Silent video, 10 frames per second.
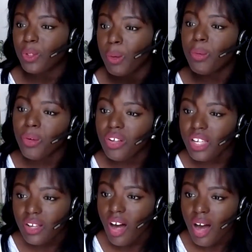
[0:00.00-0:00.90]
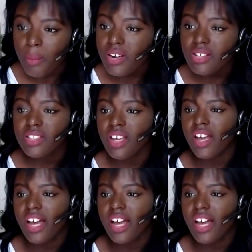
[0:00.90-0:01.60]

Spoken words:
global e-commerce.